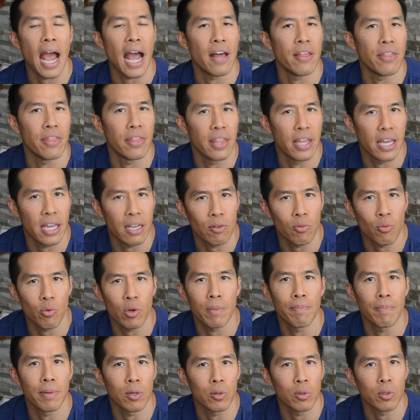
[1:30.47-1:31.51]
and then we
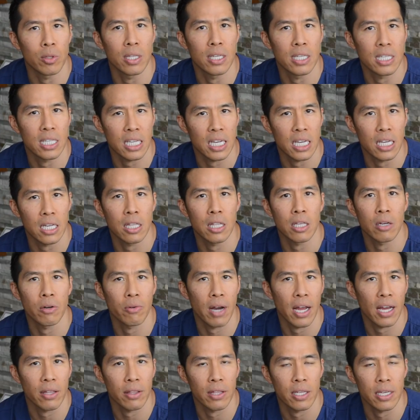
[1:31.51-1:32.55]
build the teeth
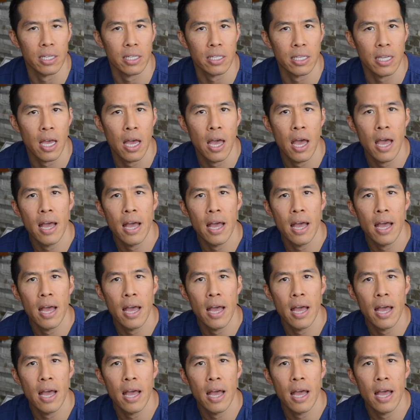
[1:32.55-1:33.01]
around this.